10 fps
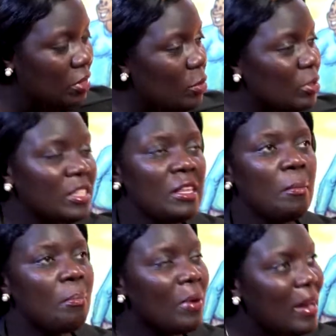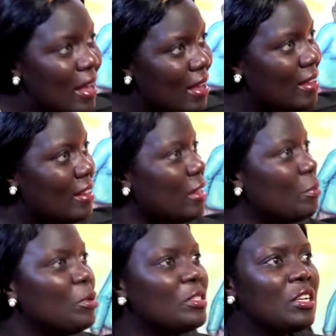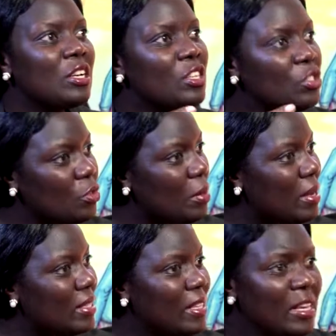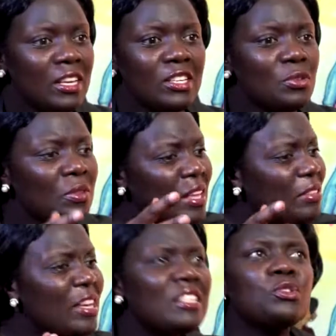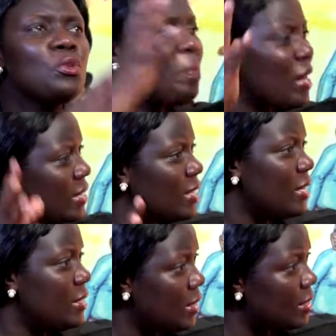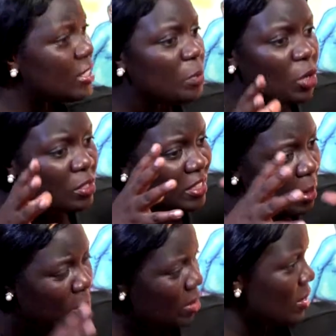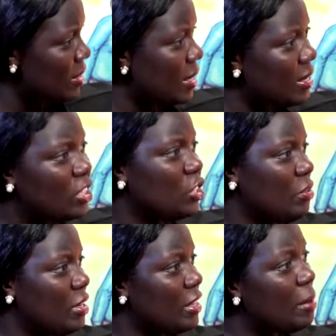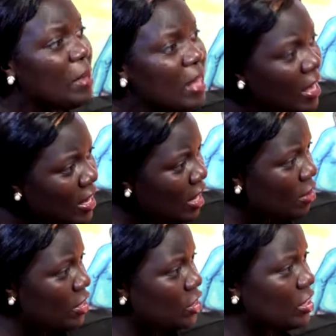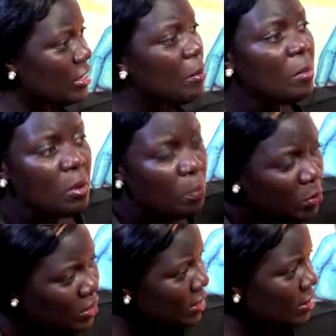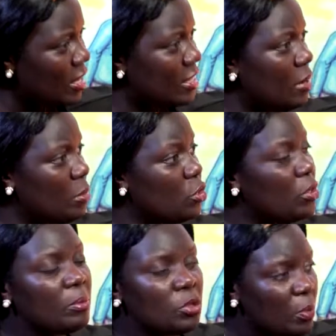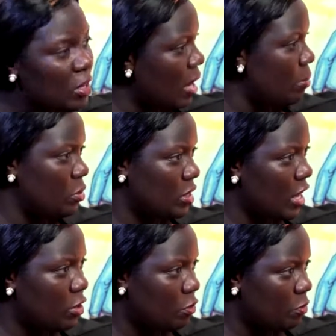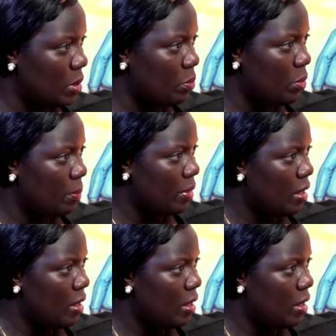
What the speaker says: we see them playing and music instruments, it's not that they are super talented, it's because their parents are nurturing them, encouraging them, putting their time into them to become those kind of people.